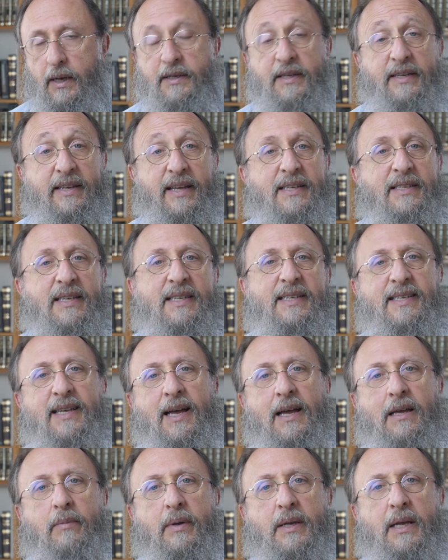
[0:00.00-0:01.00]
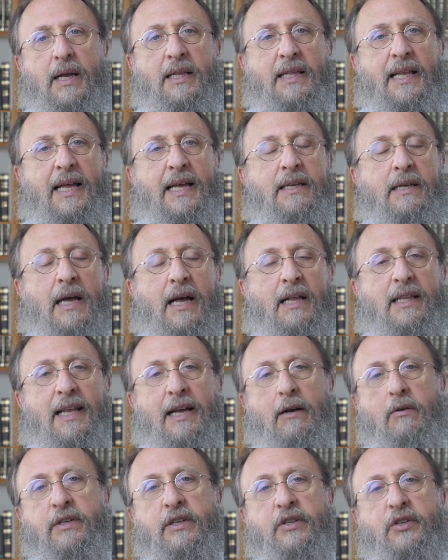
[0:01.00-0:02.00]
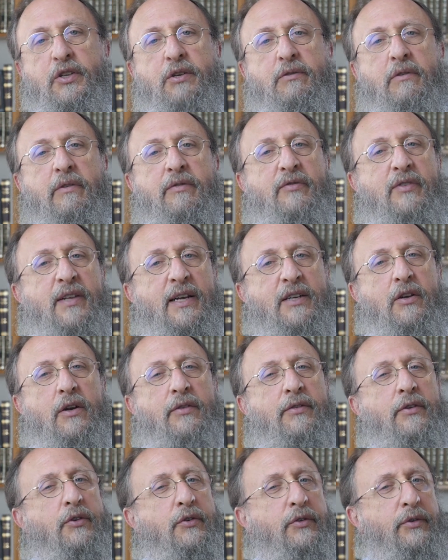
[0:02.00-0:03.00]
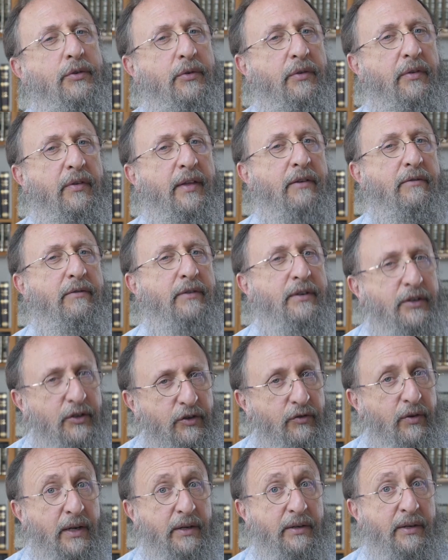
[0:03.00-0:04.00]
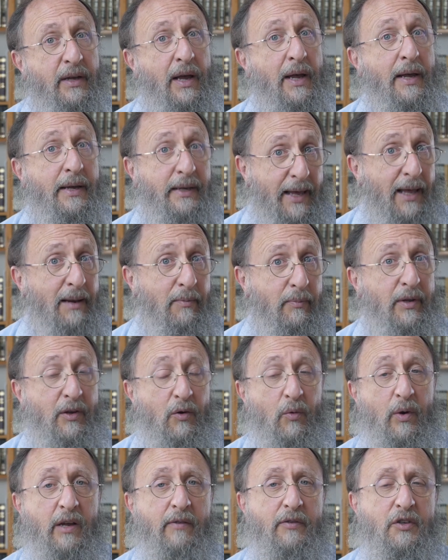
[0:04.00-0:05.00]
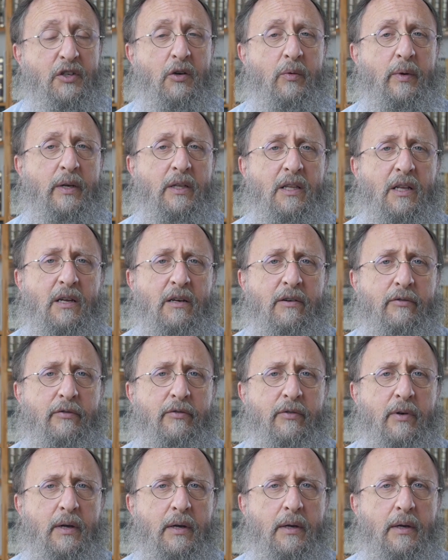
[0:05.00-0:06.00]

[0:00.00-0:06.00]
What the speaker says: Today's assignment allows us to reflect on the truth that restraint can be a way of showing love.